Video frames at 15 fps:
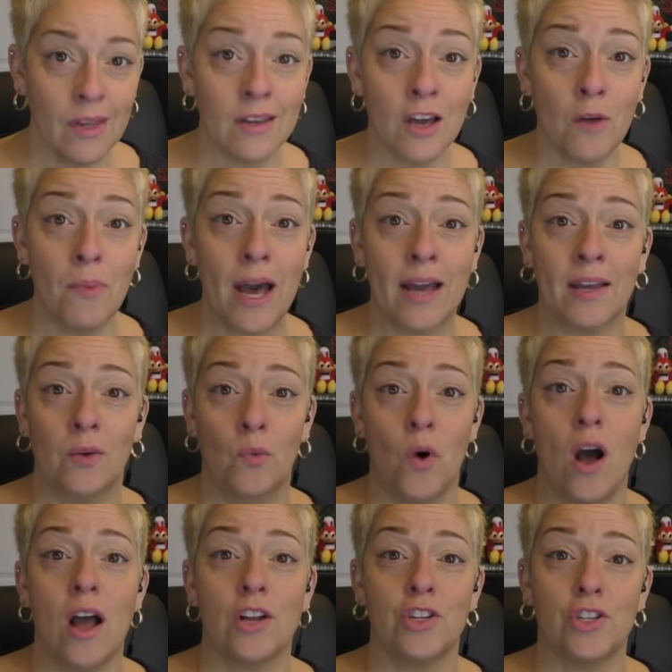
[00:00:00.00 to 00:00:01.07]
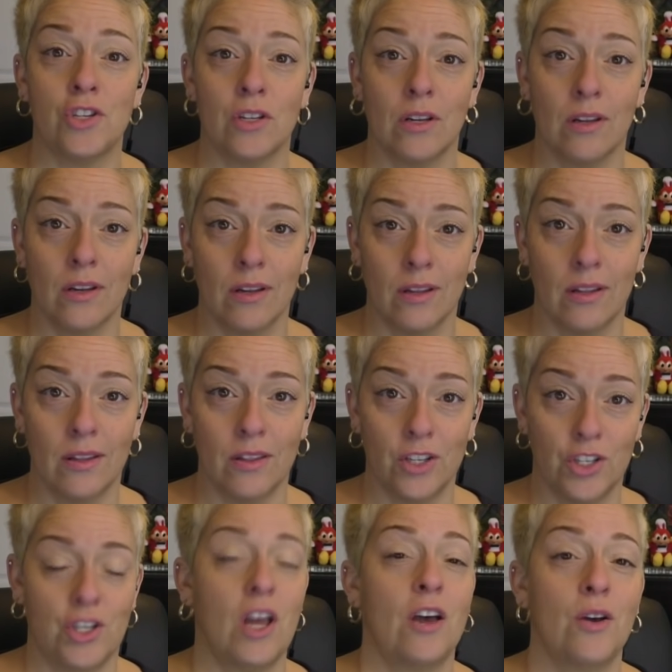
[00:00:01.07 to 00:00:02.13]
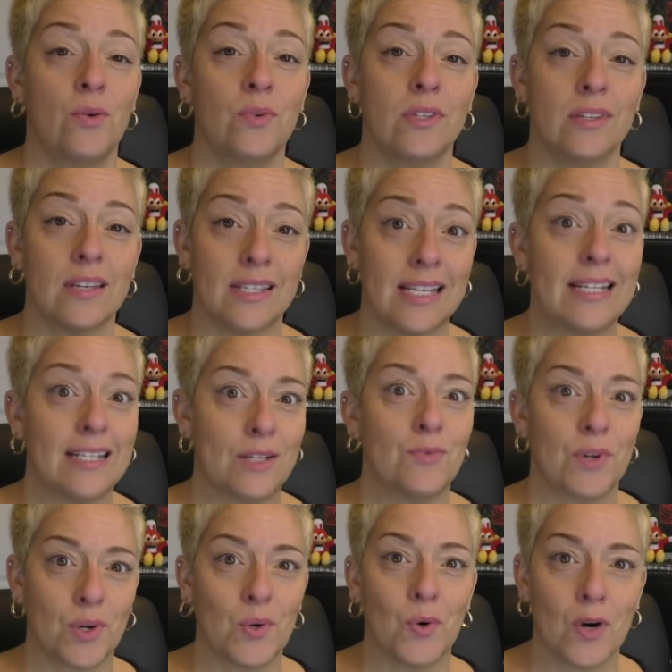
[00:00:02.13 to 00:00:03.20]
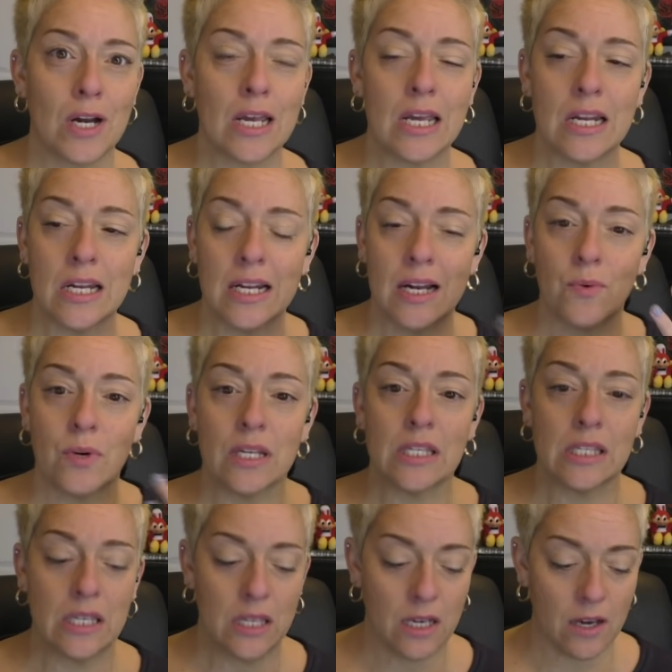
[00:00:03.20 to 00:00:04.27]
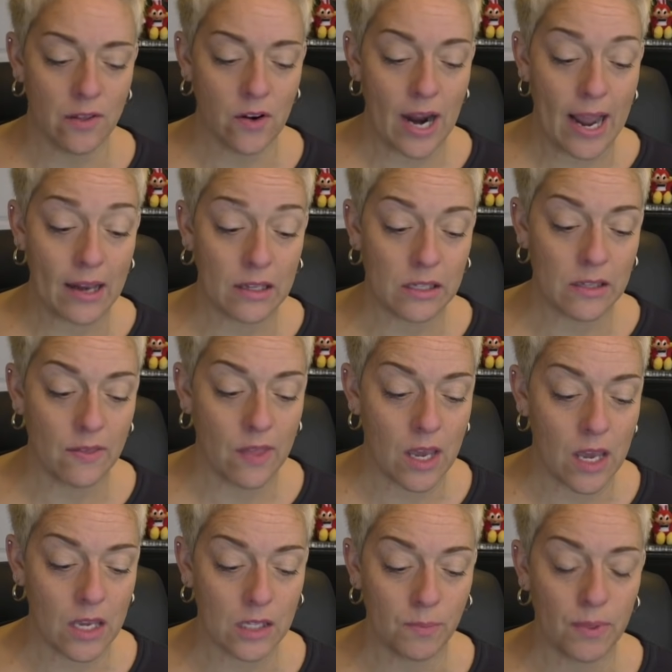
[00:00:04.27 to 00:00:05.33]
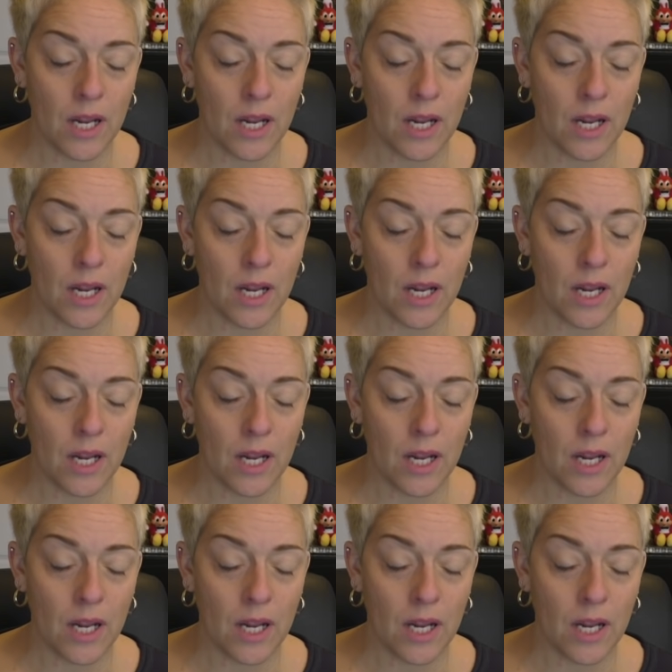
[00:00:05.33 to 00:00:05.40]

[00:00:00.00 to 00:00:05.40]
go back and watch the shows because I did record it and I want to see the other acts and things,